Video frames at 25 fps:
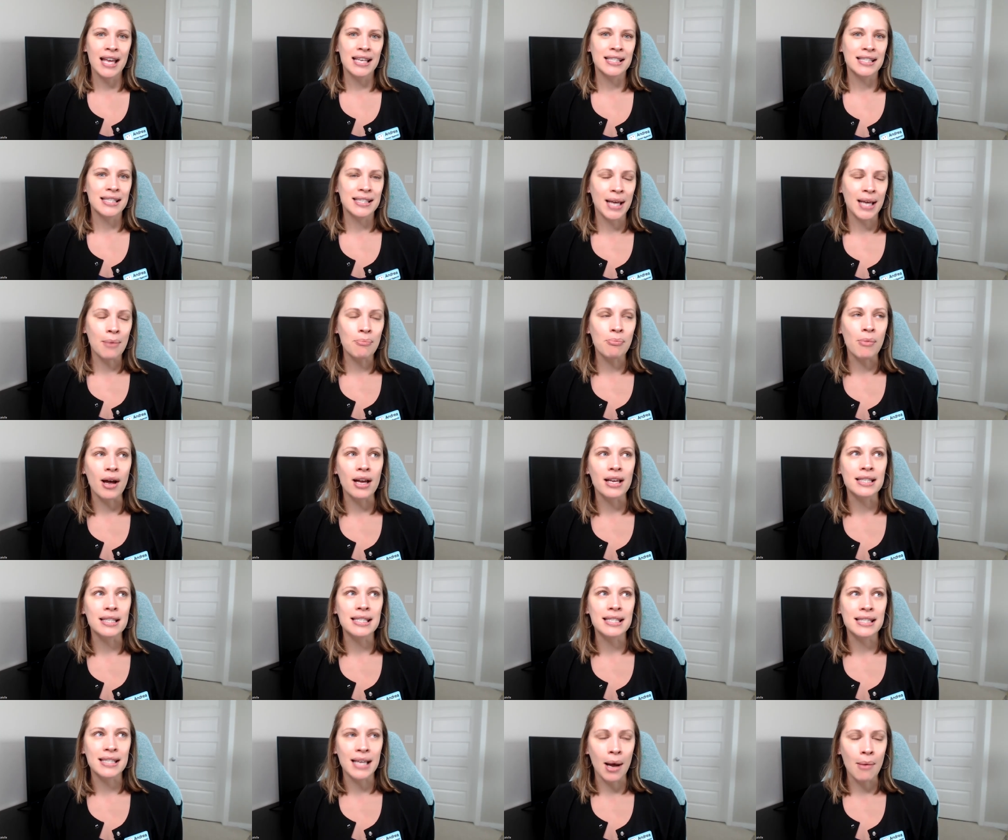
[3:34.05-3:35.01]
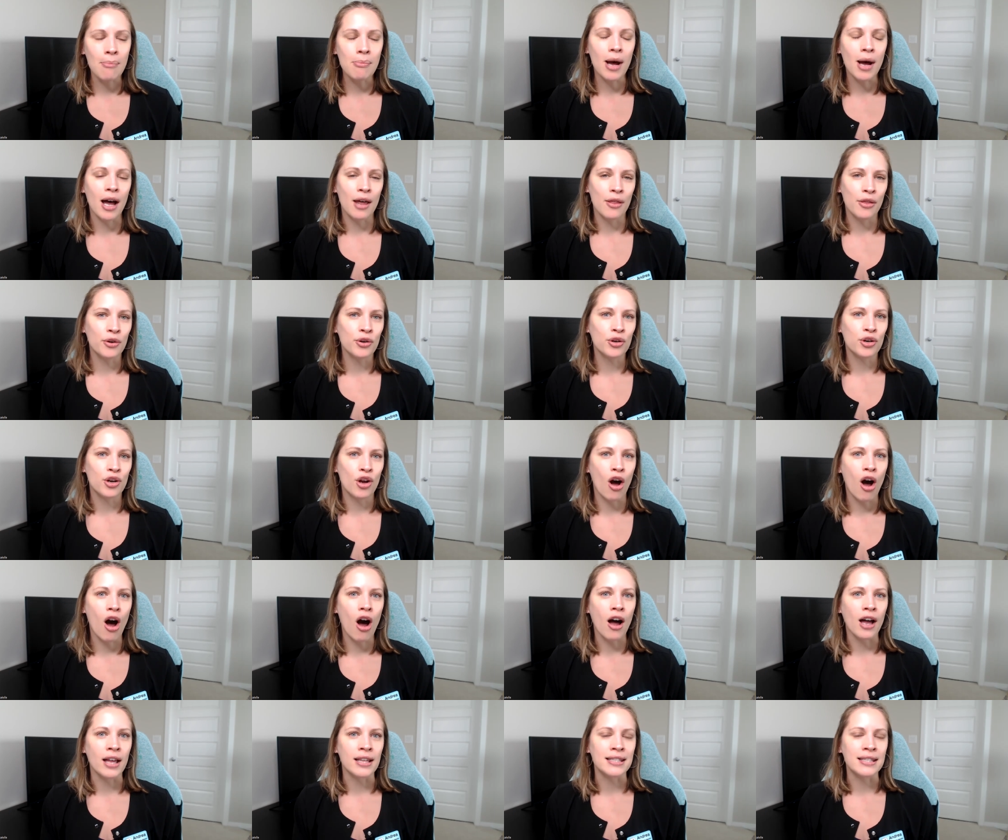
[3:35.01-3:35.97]
Some some other
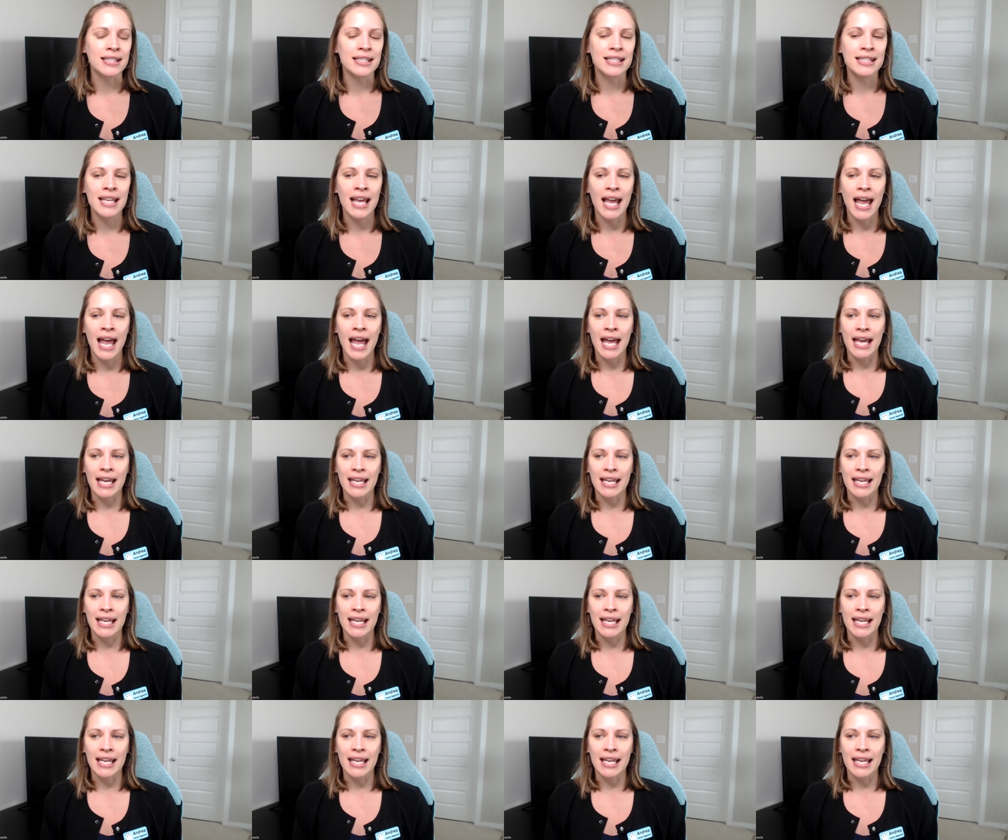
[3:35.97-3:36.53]
cons